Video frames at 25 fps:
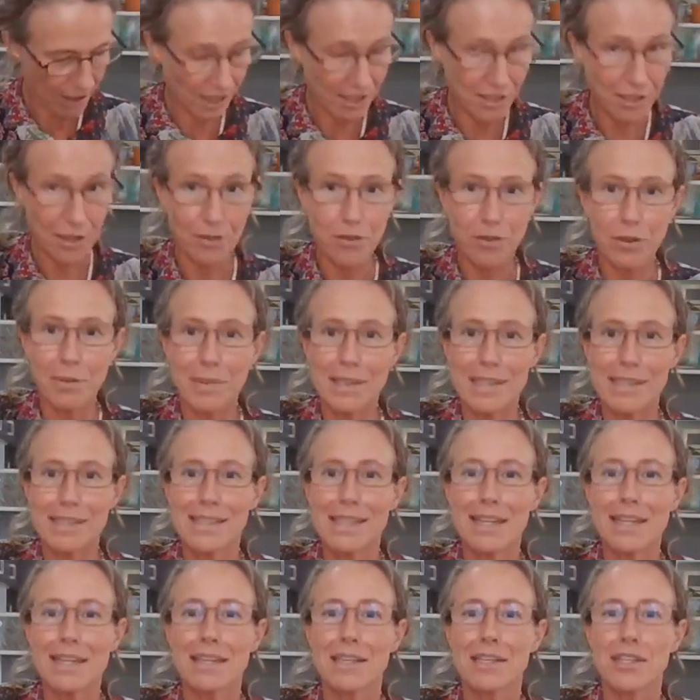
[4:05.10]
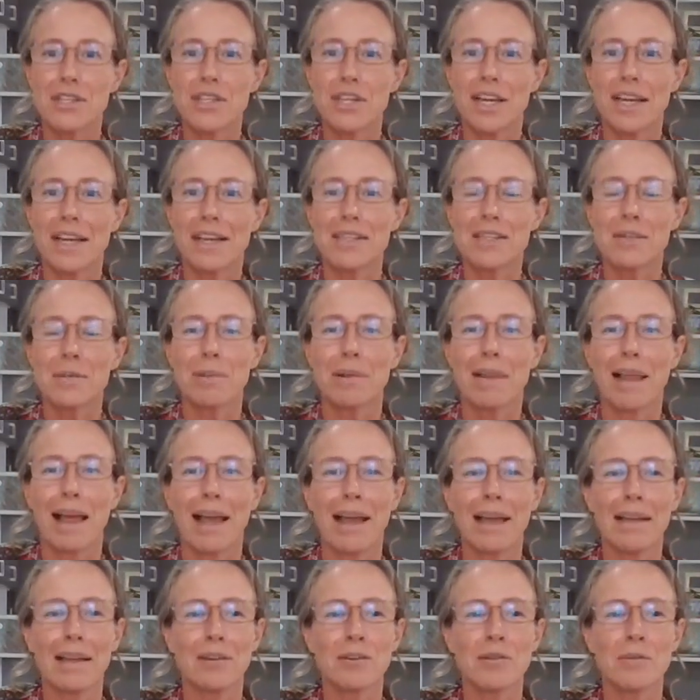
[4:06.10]
Don't normally sit in a chair to
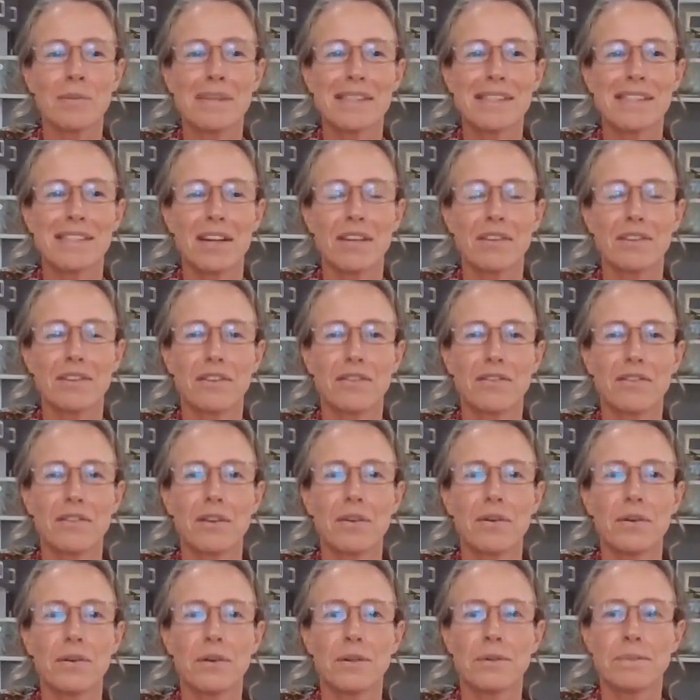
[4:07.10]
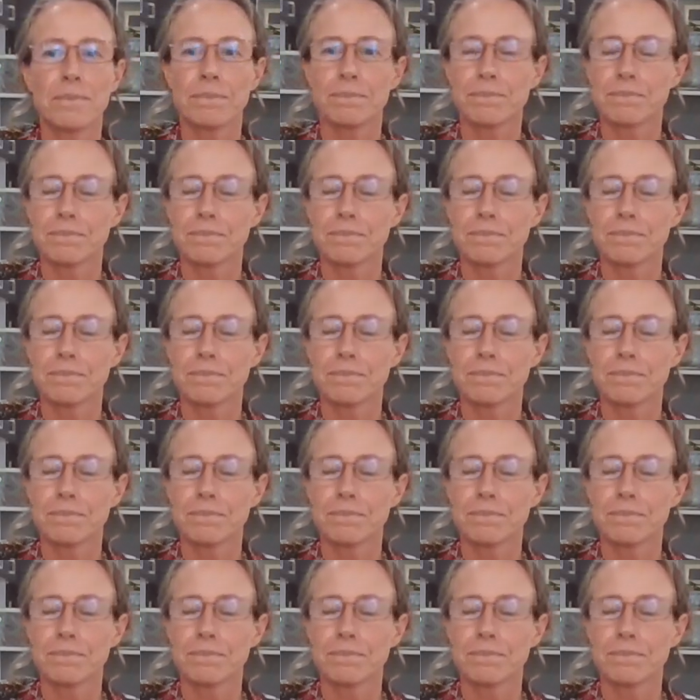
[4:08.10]
play. I normally sit on the floor.